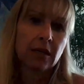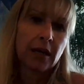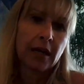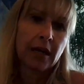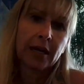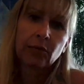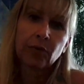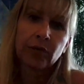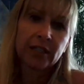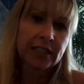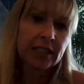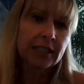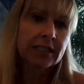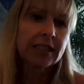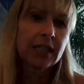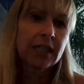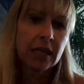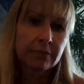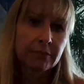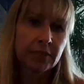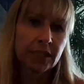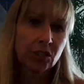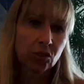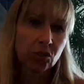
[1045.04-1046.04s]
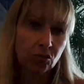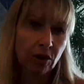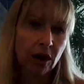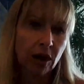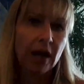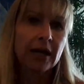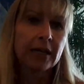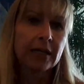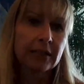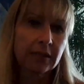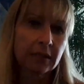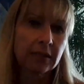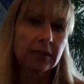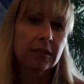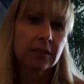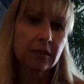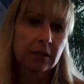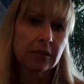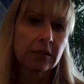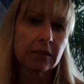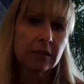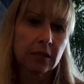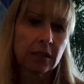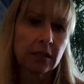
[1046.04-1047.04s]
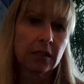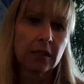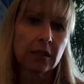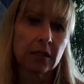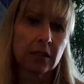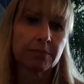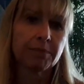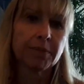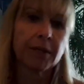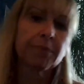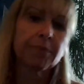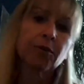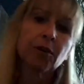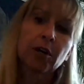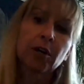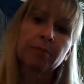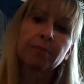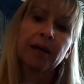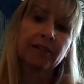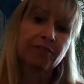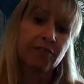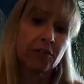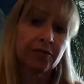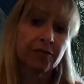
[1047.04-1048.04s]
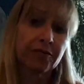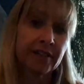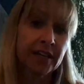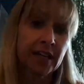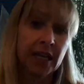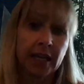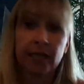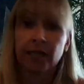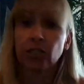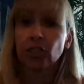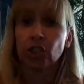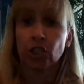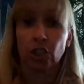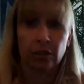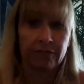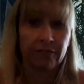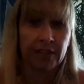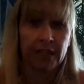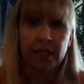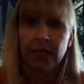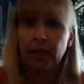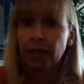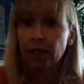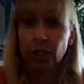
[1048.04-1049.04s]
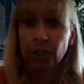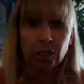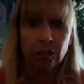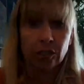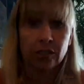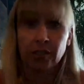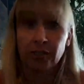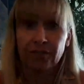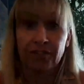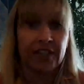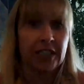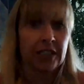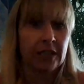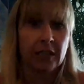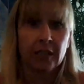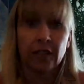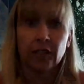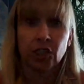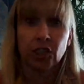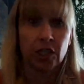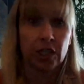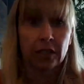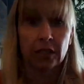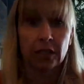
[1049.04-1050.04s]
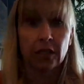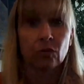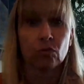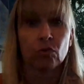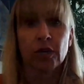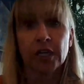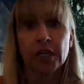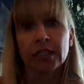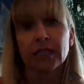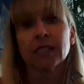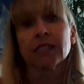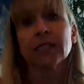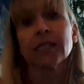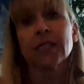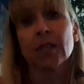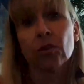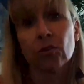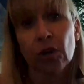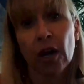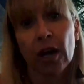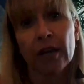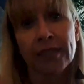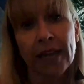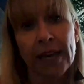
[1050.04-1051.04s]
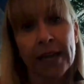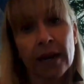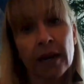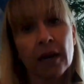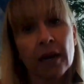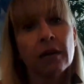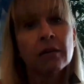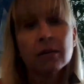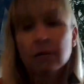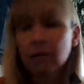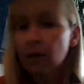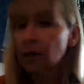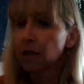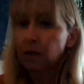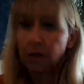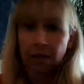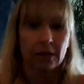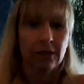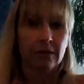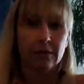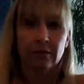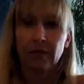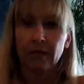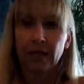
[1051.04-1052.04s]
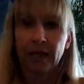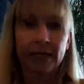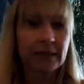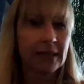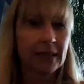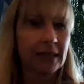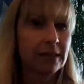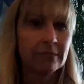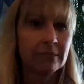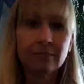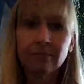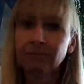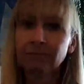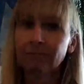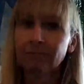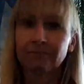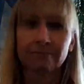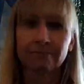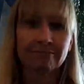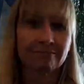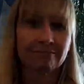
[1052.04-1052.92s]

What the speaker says: when the time is right and people are back from vacation's finished, and the work is still not there, let them